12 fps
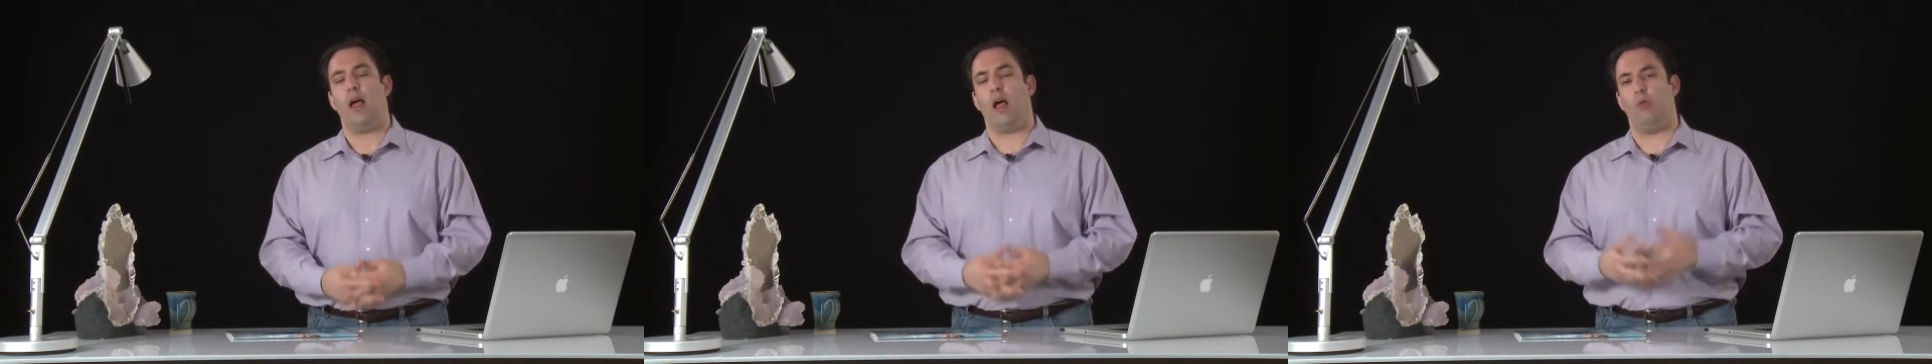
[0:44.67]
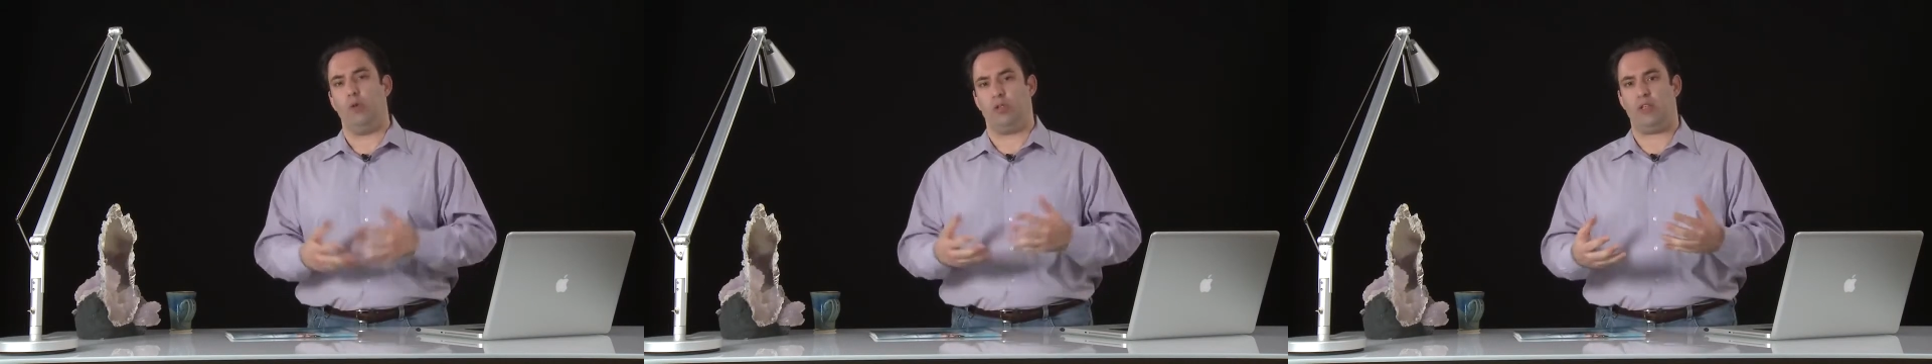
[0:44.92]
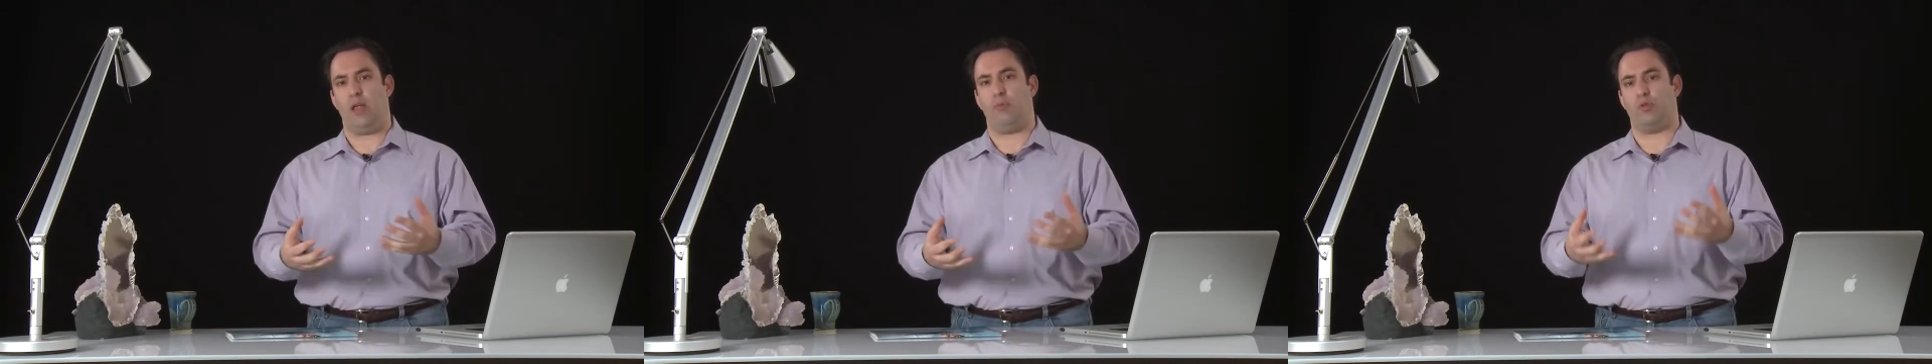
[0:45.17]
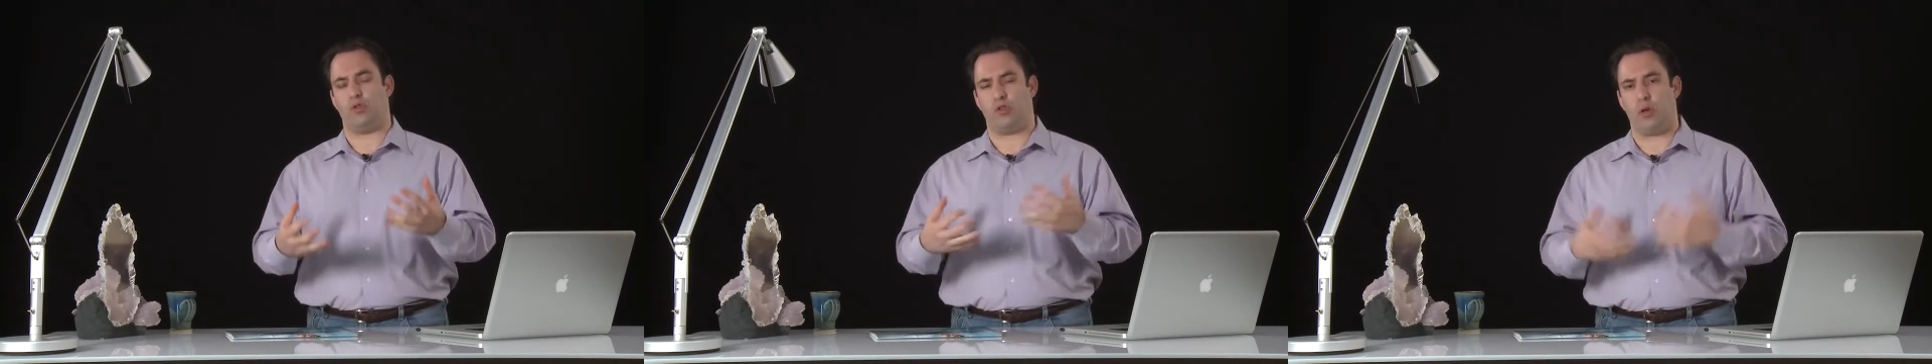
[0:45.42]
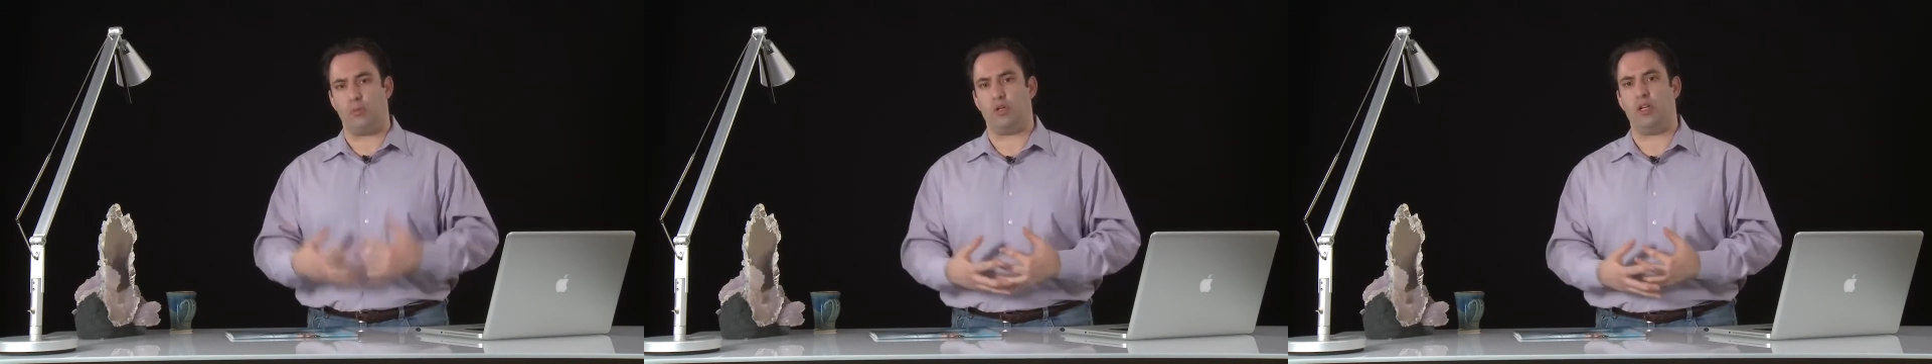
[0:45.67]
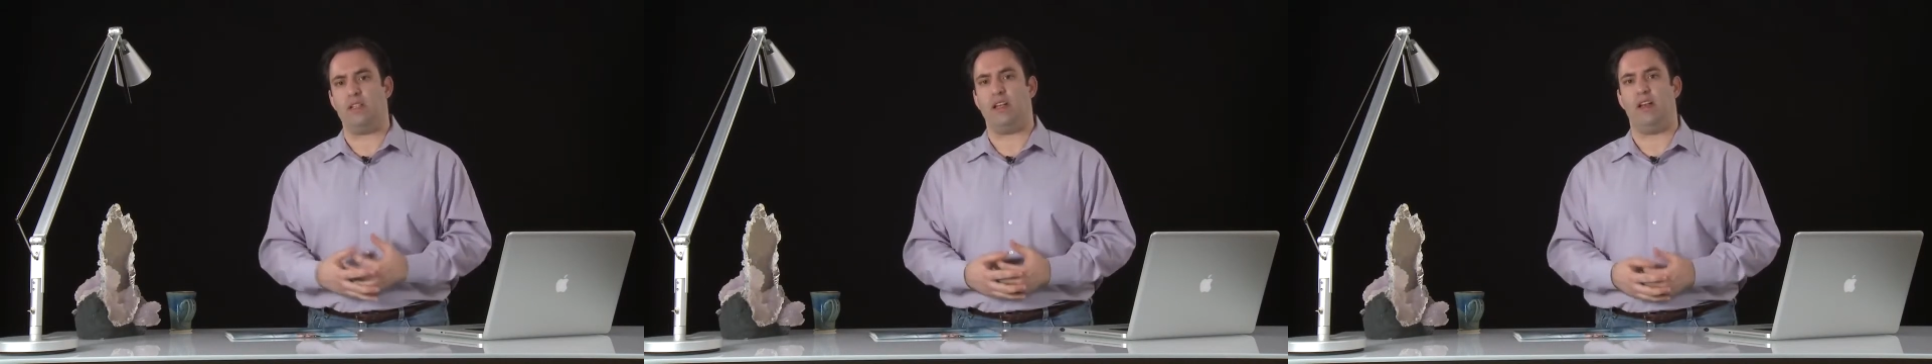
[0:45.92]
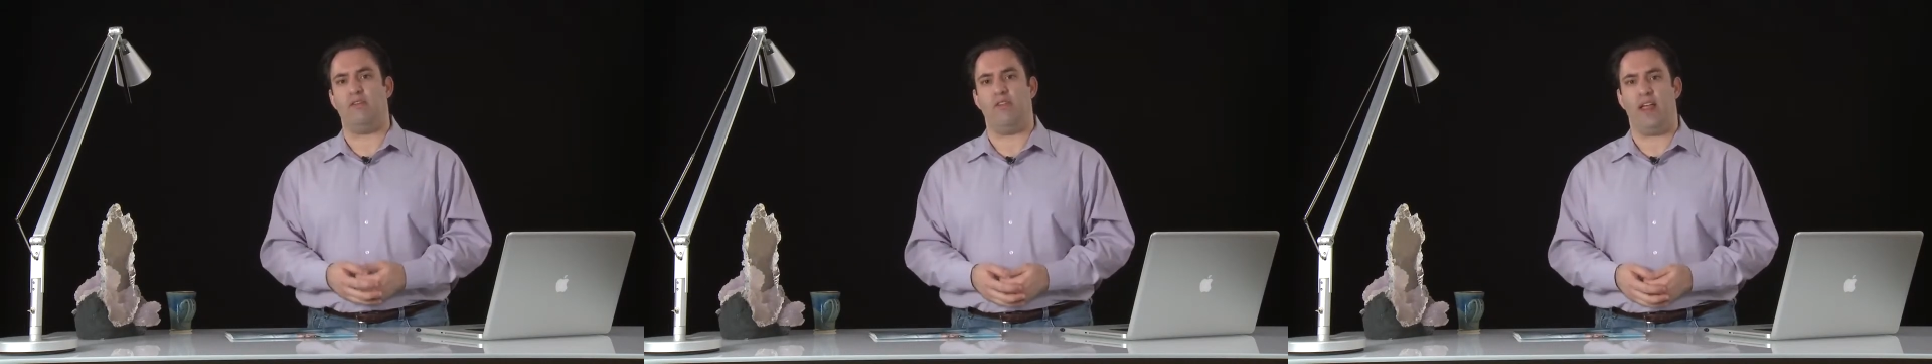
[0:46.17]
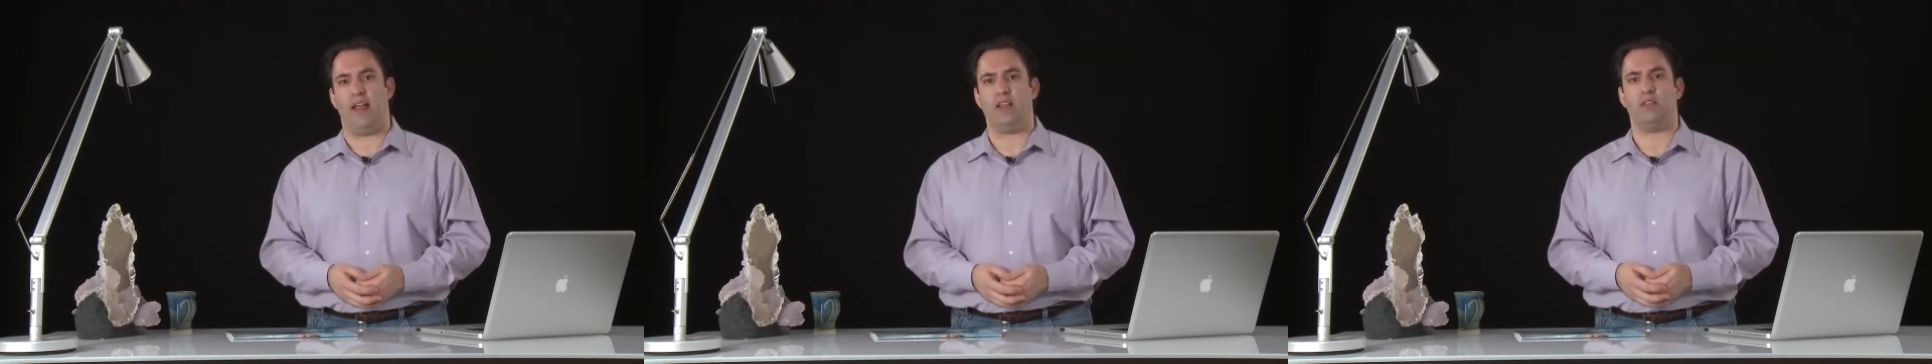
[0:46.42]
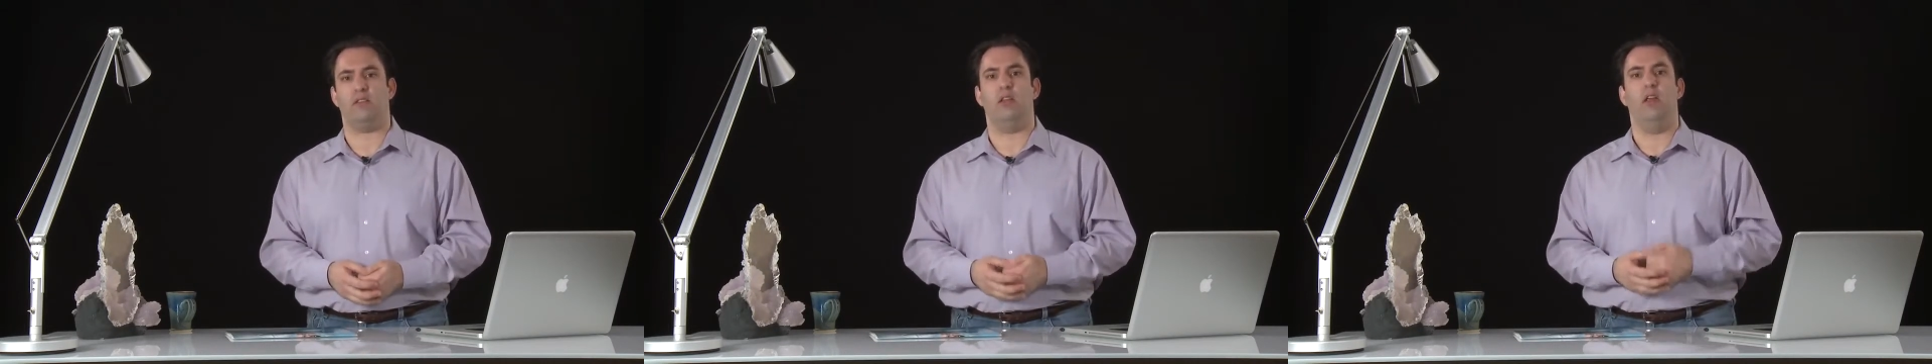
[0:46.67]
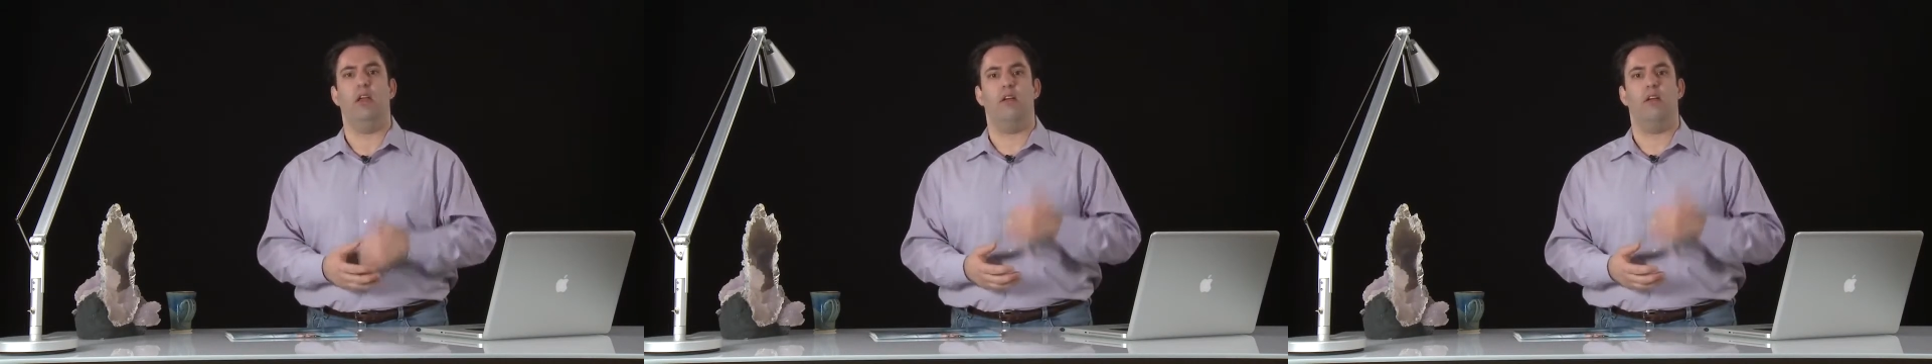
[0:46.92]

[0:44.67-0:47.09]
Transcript: We'll take prescriptions in advance